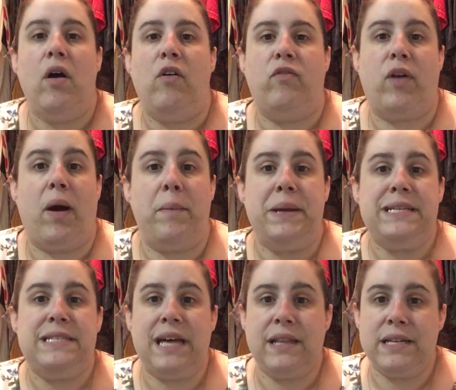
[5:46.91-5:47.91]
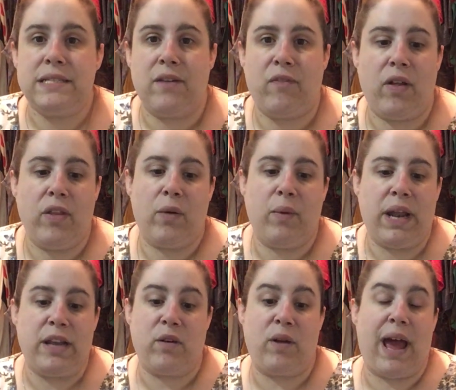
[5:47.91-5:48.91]
from selling stuff on there when
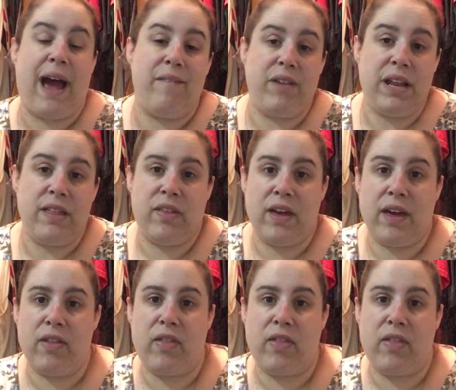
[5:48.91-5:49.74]
I don't have anything